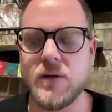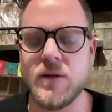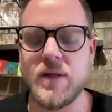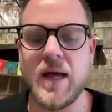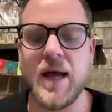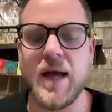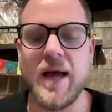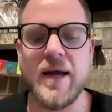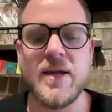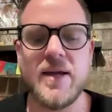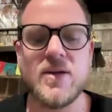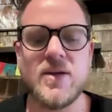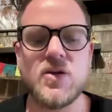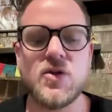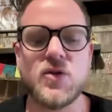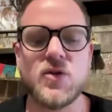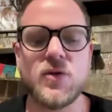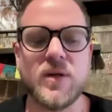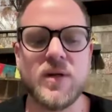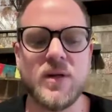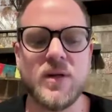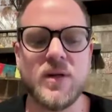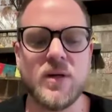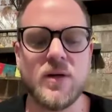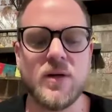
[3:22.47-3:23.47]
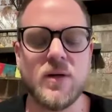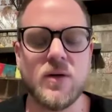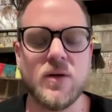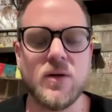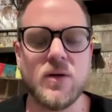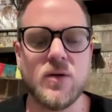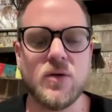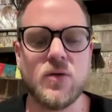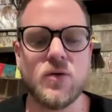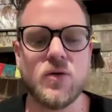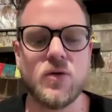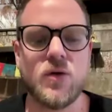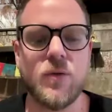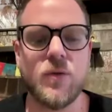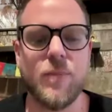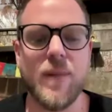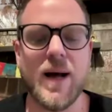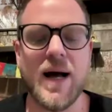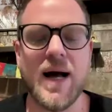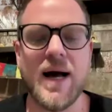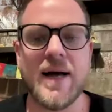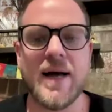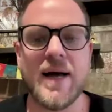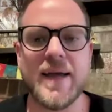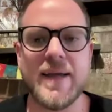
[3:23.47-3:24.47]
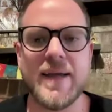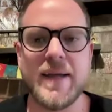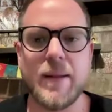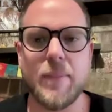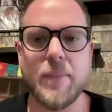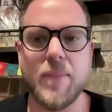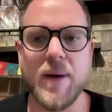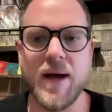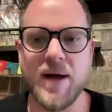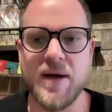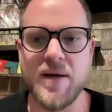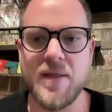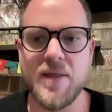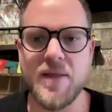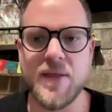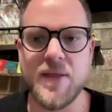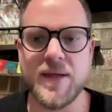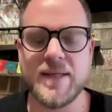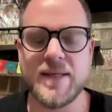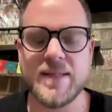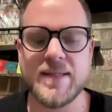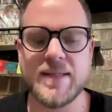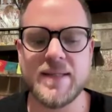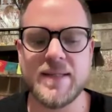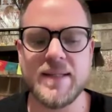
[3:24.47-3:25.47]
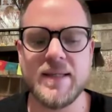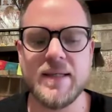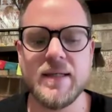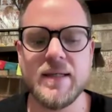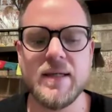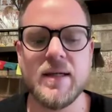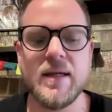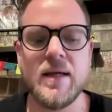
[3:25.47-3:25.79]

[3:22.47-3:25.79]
The entry to the Mahayana path is the